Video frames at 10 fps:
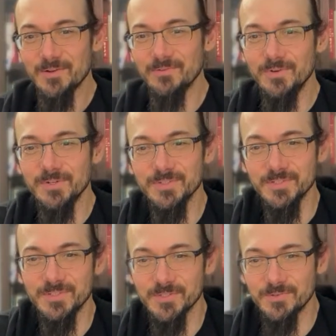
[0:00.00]

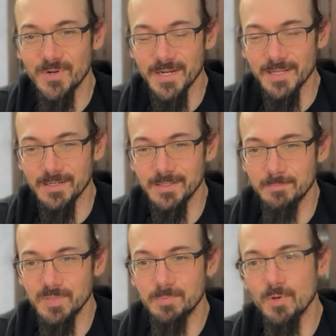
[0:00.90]
versus just writing a
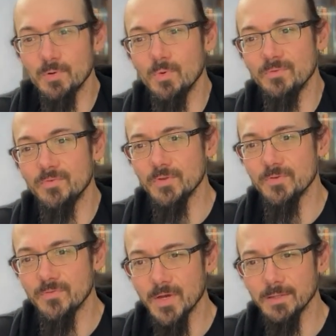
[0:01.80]
bespoke one for
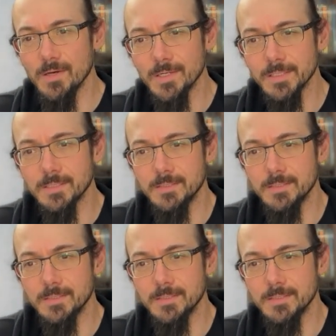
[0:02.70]
unified log.